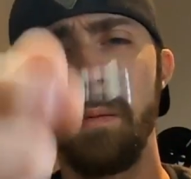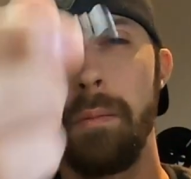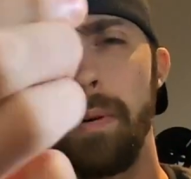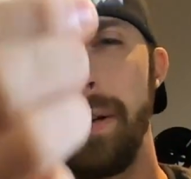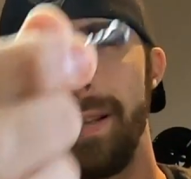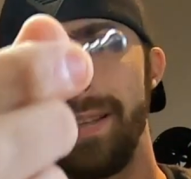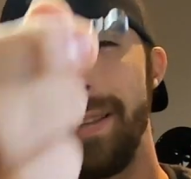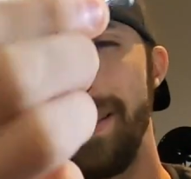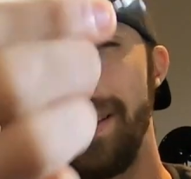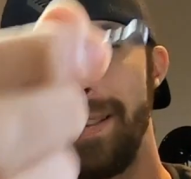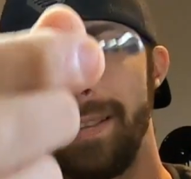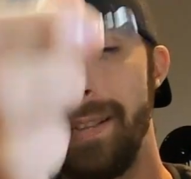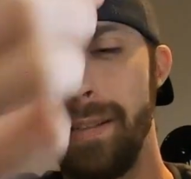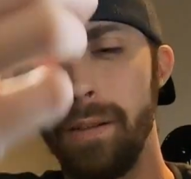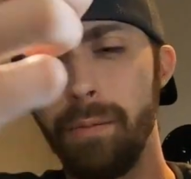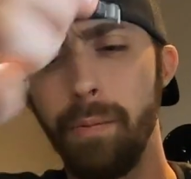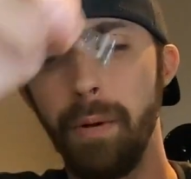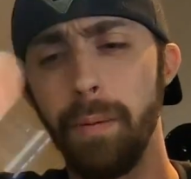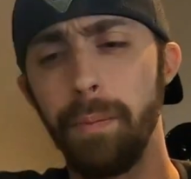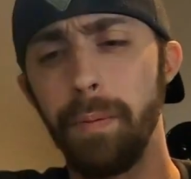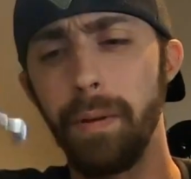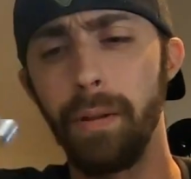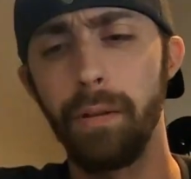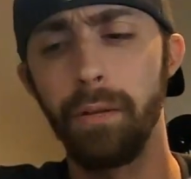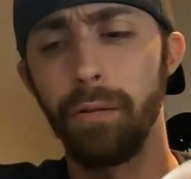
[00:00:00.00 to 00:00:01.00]
But I think this
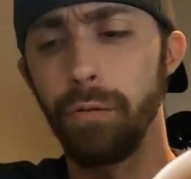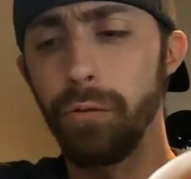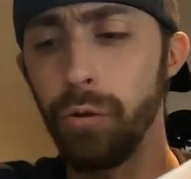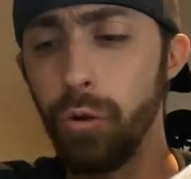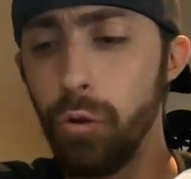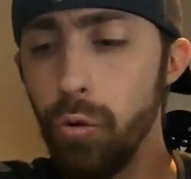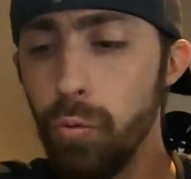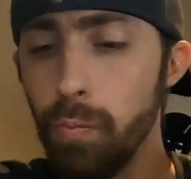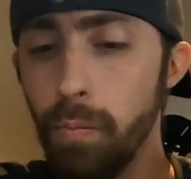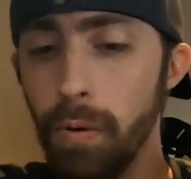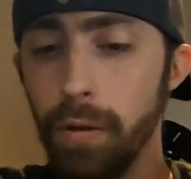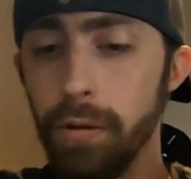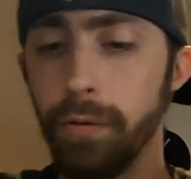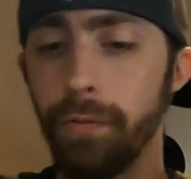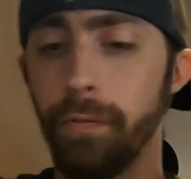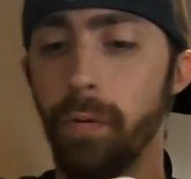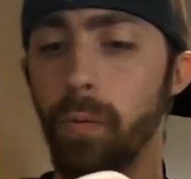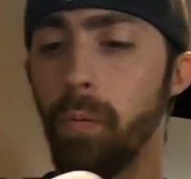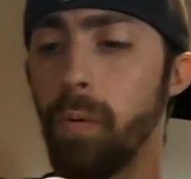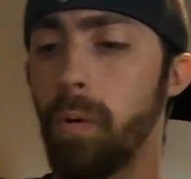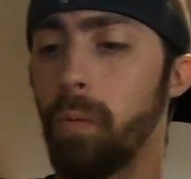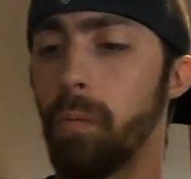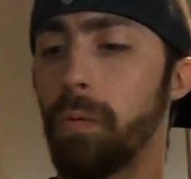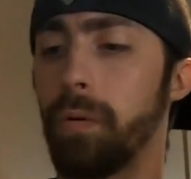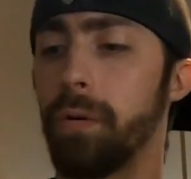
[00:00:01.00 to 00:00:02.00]
might be a little too much
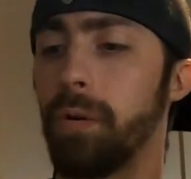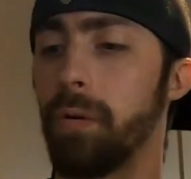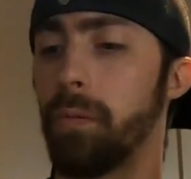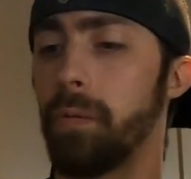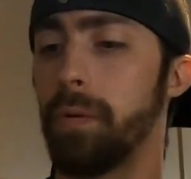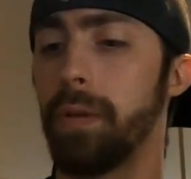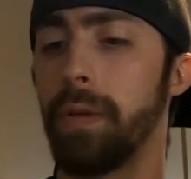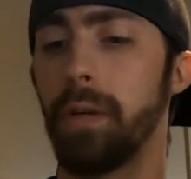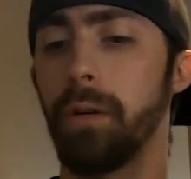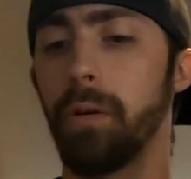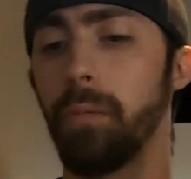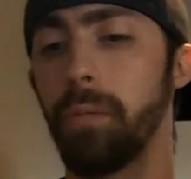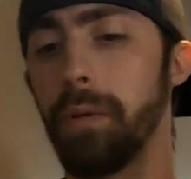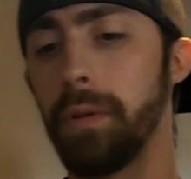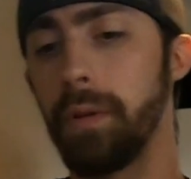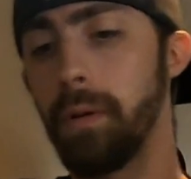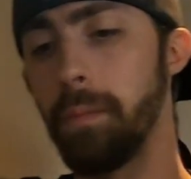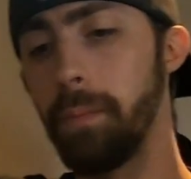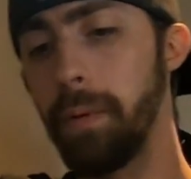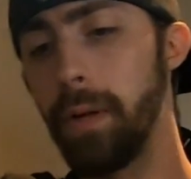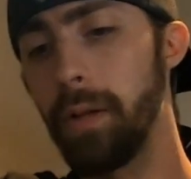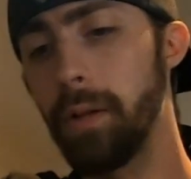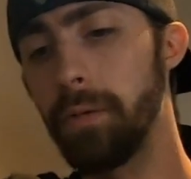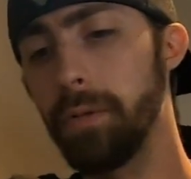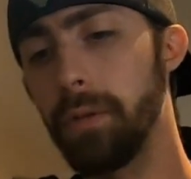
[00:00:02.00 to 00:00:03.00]
for what we're doing here with
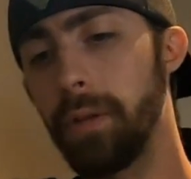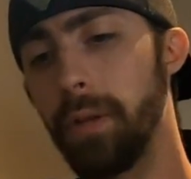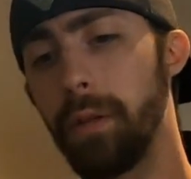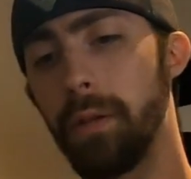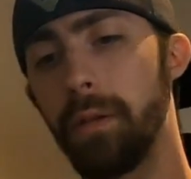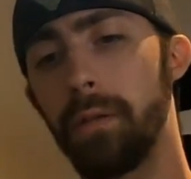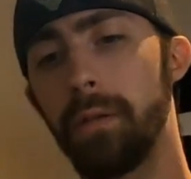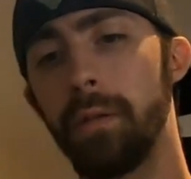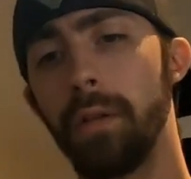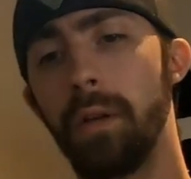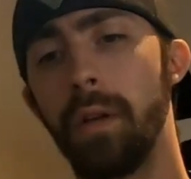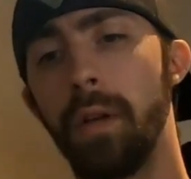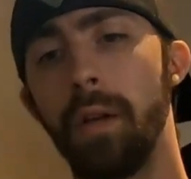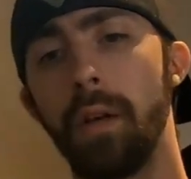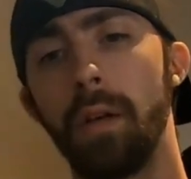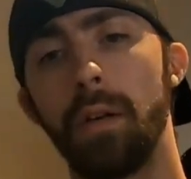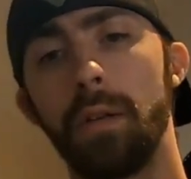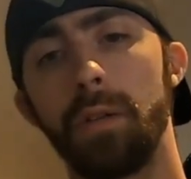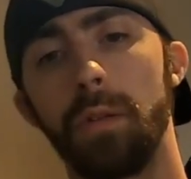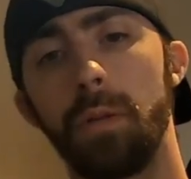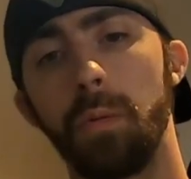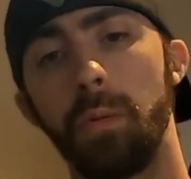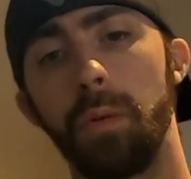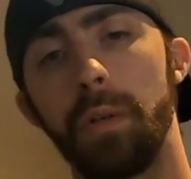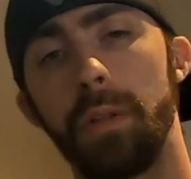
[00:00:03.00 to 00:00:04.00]
the bellows gill.
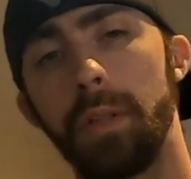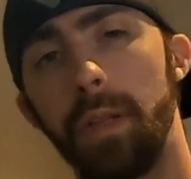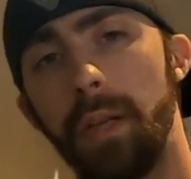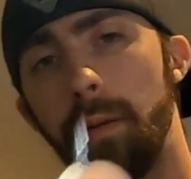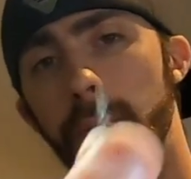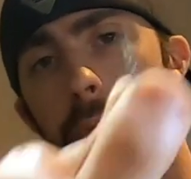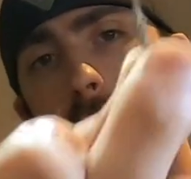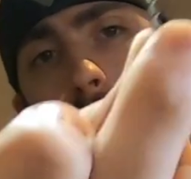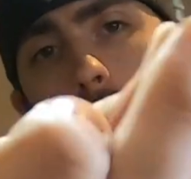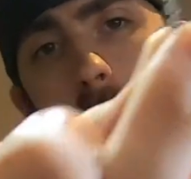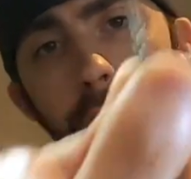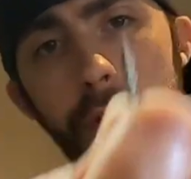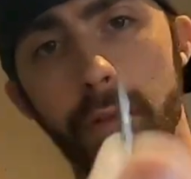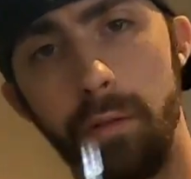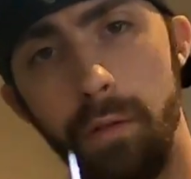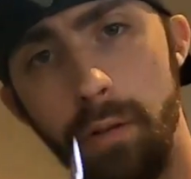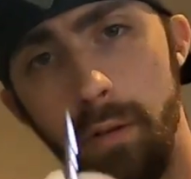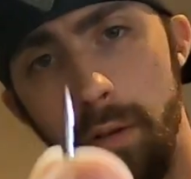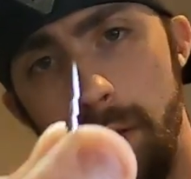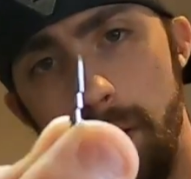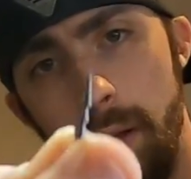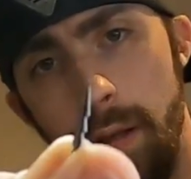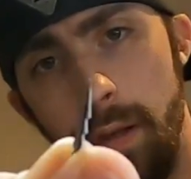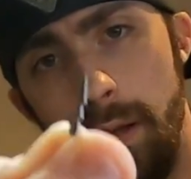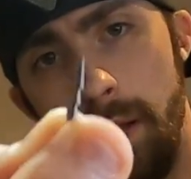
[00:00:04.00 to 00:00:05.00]
So we're going to take my
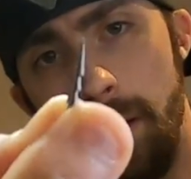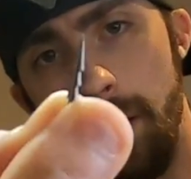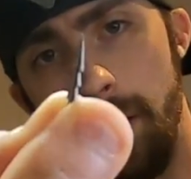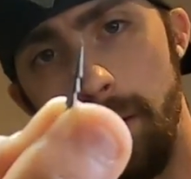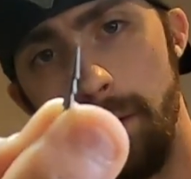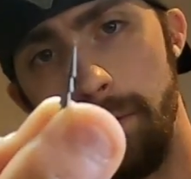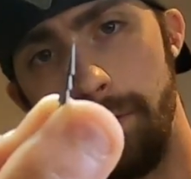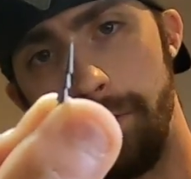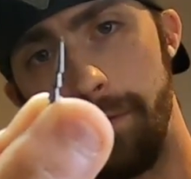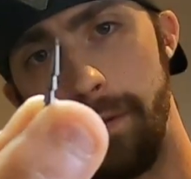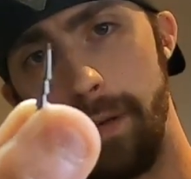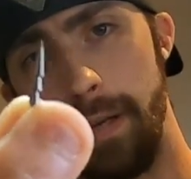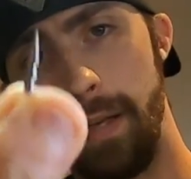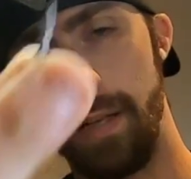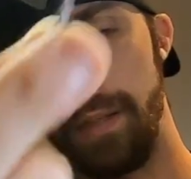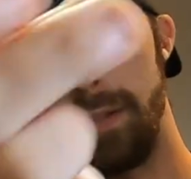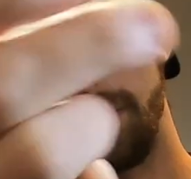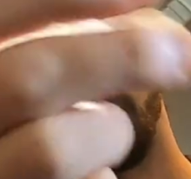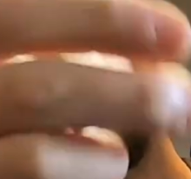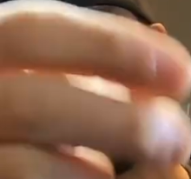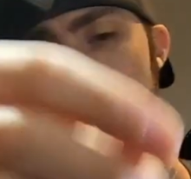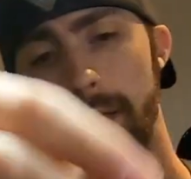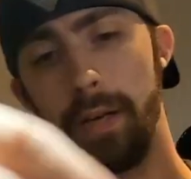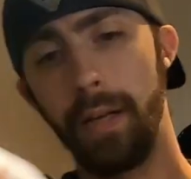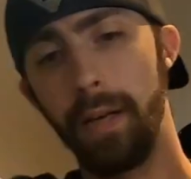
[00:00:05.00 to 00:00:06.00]
little
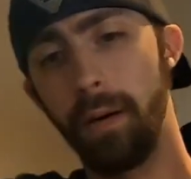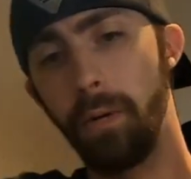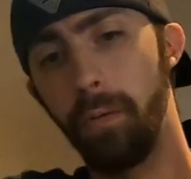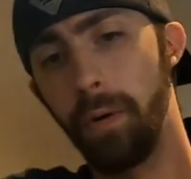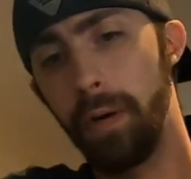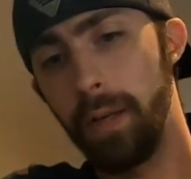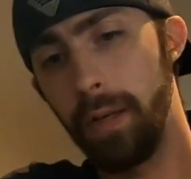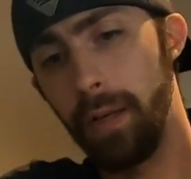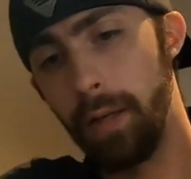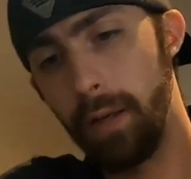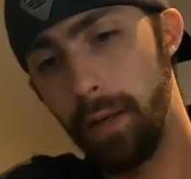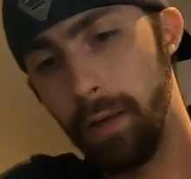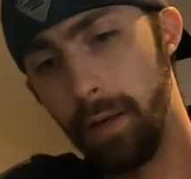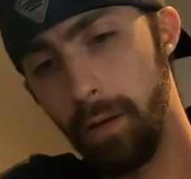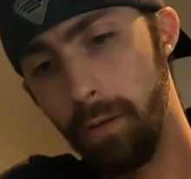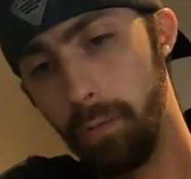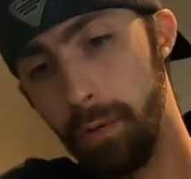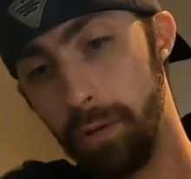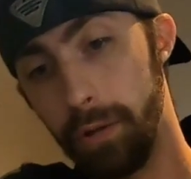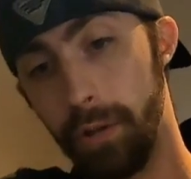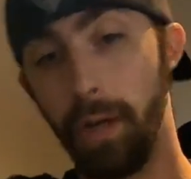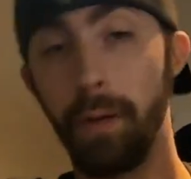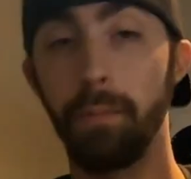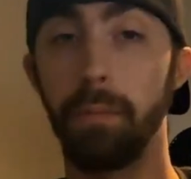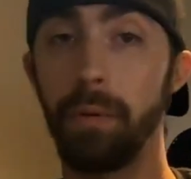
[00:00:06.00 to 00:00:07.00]
finesse nail weight here,
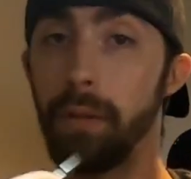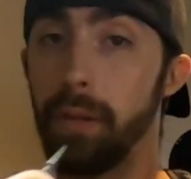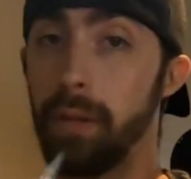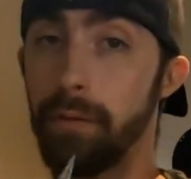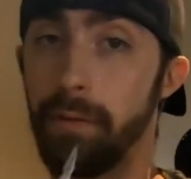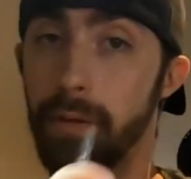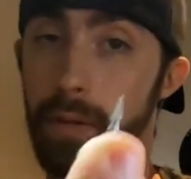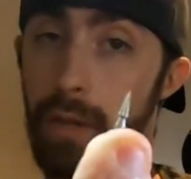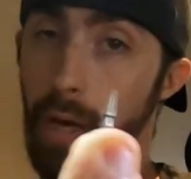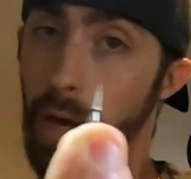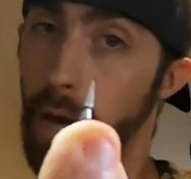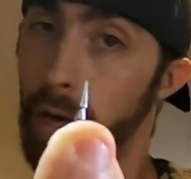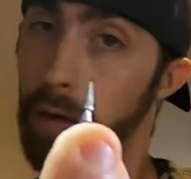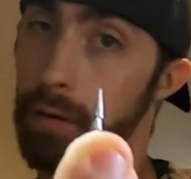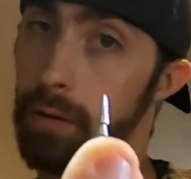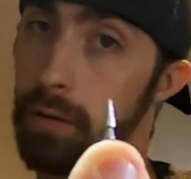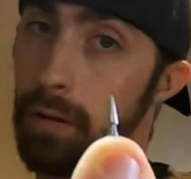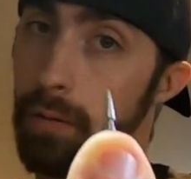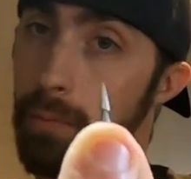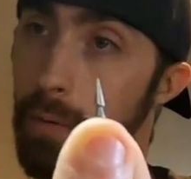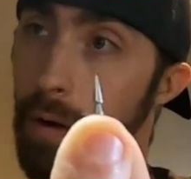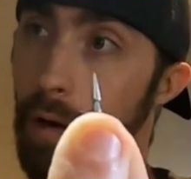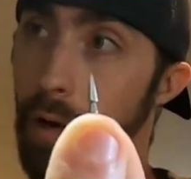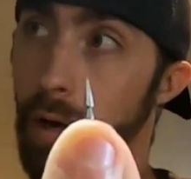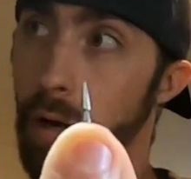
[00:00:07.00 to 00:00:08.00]
which I believe is
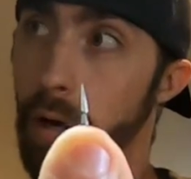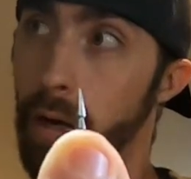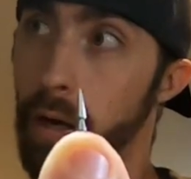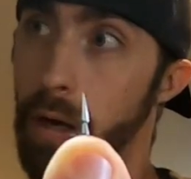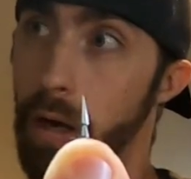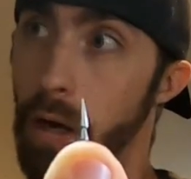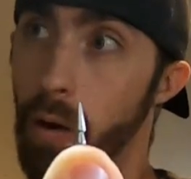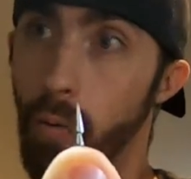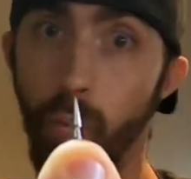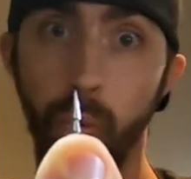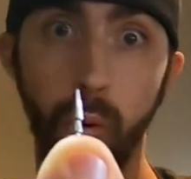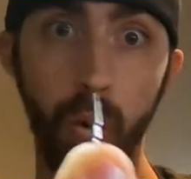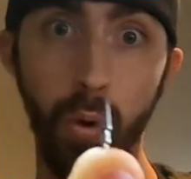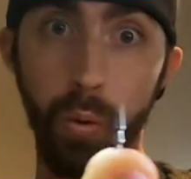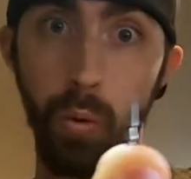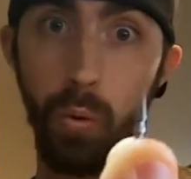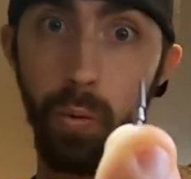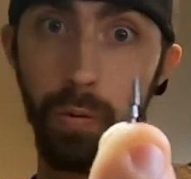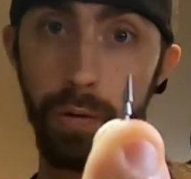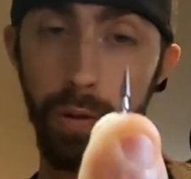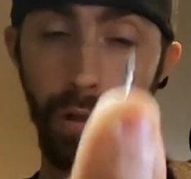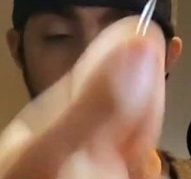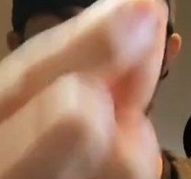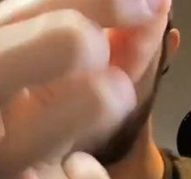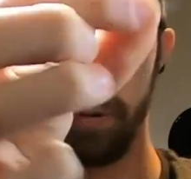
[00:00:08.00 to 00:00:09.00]
actually by
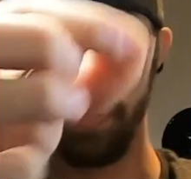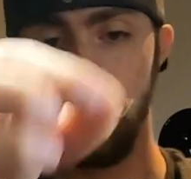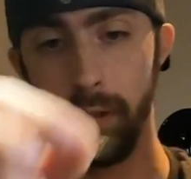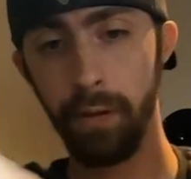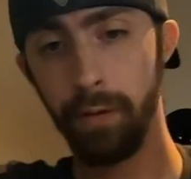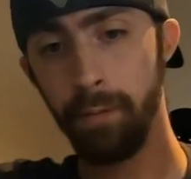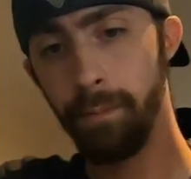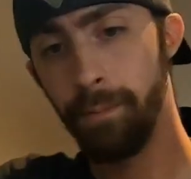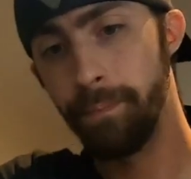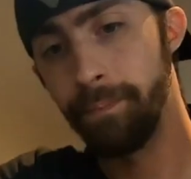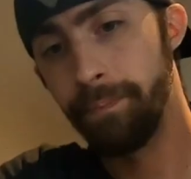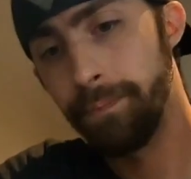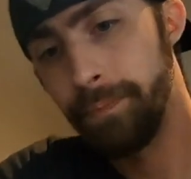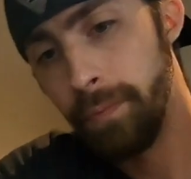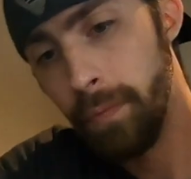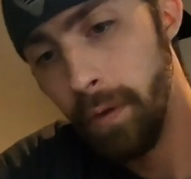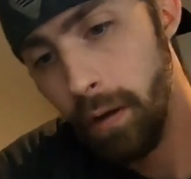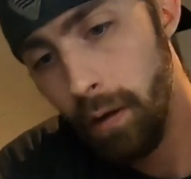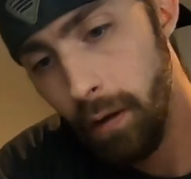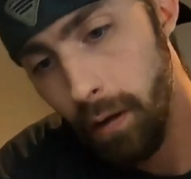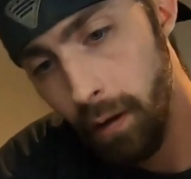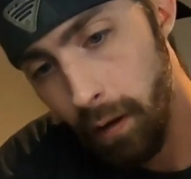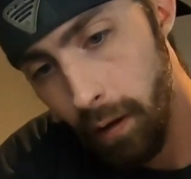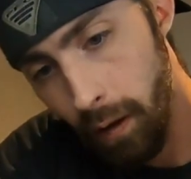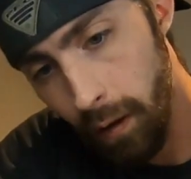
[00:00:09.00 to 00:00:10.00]
Tungsten.
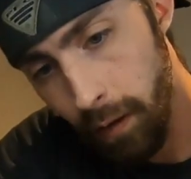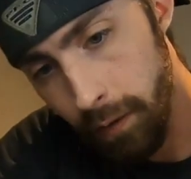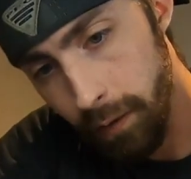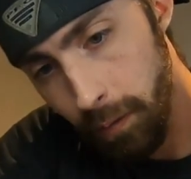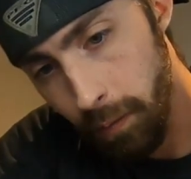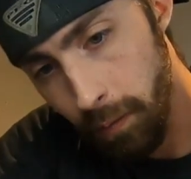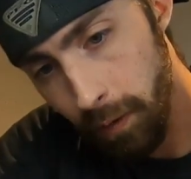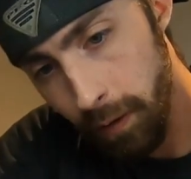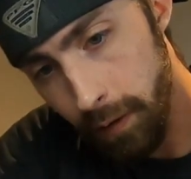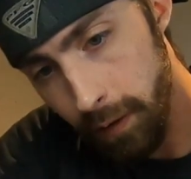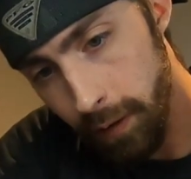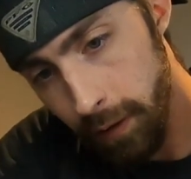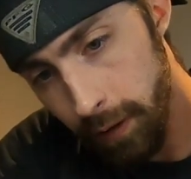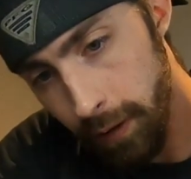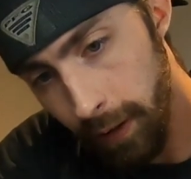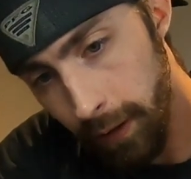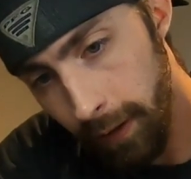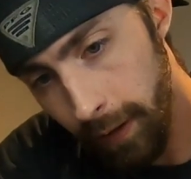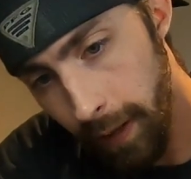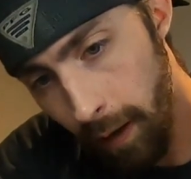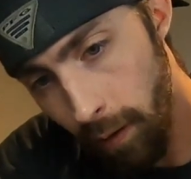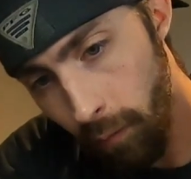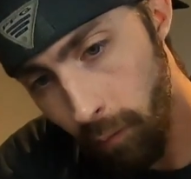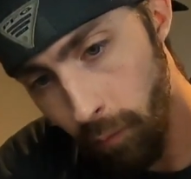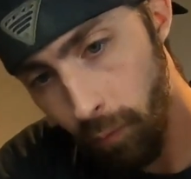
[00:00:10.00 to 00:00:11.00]
So we're going to
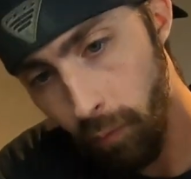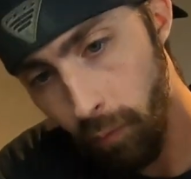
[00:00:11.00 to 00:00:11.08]
stick that